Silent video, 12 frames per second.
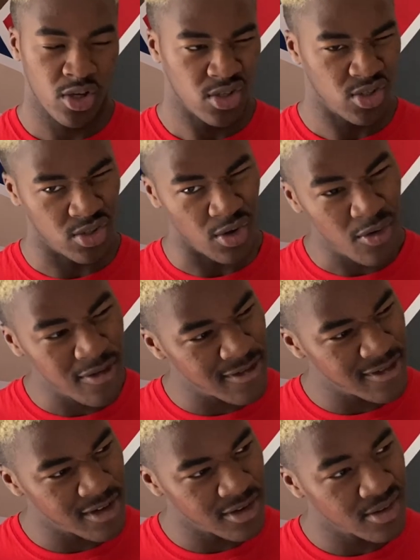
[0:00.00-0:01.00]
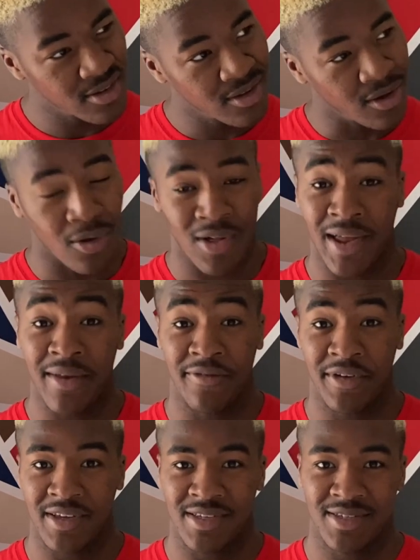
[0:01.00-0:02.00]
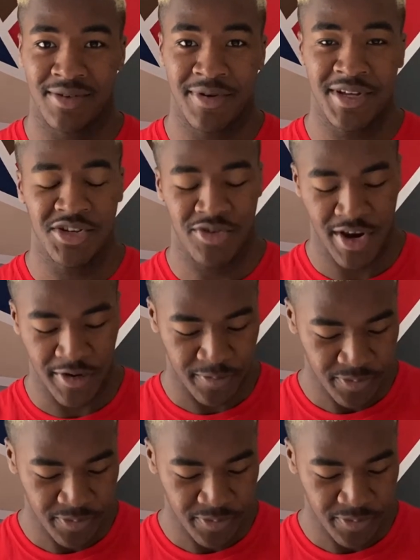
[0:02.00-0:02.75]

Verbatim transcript: stuff all kind of things when you train